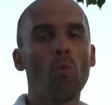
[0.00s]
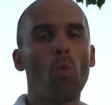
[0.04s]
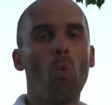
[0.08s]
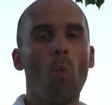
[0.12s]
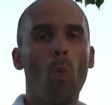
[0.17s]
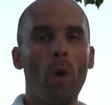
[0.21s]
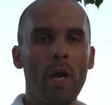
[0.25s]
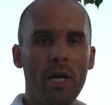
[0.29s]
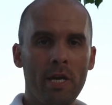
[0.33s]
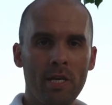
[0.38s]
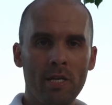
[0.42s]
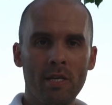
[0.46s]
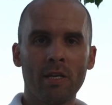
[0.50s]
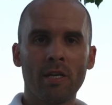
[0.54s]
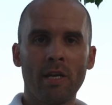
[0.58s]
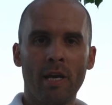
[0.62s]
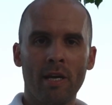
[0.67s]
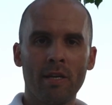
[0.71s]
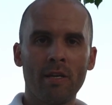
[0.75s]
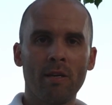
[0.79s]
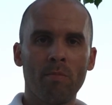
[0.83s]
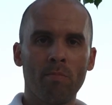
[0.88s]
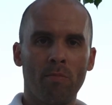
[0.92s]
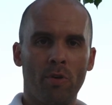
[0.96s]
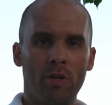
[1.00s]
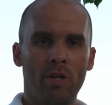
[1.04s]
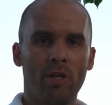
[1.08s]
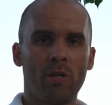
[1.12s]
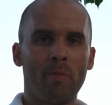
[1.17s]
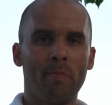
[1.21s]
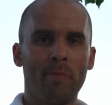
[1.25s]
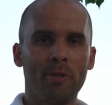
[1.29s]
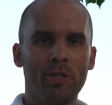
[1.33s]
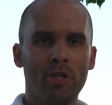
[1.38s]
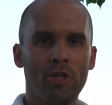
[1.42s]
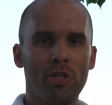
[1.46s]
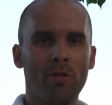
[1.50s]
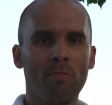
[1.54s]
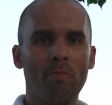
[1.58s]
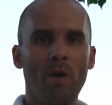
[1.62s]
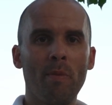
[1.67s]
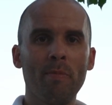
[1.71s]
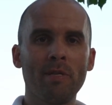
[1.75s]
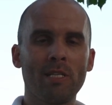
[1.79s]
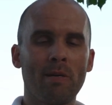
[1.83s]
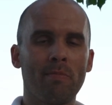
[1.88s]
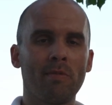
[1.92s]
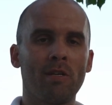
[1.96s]
weight again and body composition.
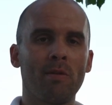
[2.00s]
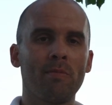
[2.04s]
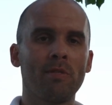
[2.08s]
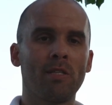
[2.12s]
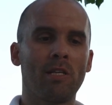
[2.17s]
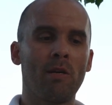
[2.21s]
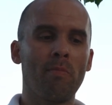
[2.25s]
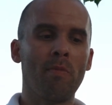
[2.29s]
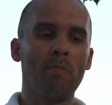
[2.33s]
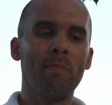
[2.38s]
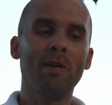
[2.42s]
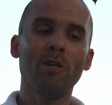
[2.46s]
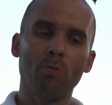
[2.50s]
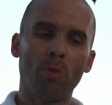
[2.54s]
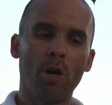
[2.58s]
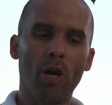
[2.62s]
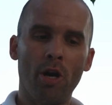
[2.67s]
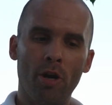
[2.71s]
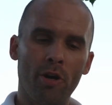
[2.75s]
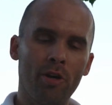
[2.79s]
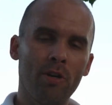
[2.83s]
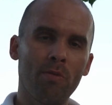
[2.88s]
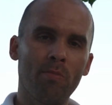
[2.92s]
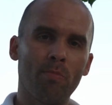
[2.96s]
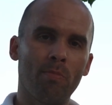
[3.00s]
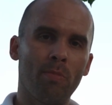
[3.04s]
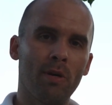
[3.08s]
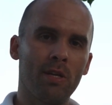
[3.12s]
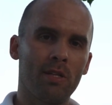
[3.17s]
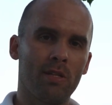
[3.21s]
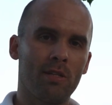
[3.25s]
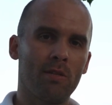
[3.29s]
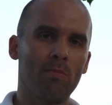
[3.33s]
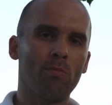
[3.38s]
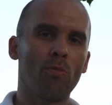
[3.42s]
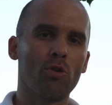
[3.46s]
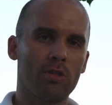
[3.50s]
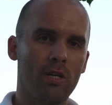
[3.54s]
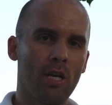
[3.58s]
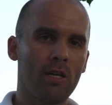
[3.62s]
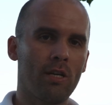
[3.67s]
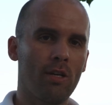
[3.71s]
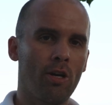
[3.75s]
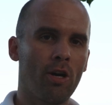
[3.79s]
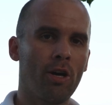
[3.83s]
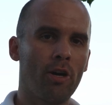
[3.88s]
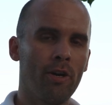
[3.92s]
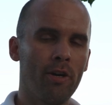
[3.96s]
Maybe sometimes it can be medium hard, but most
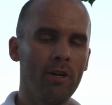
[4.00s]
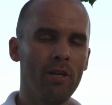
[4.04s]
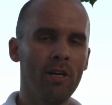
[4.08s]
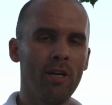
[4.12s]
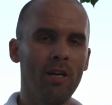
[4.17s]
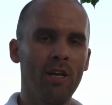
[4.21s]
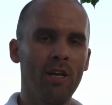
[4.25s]
likely hard,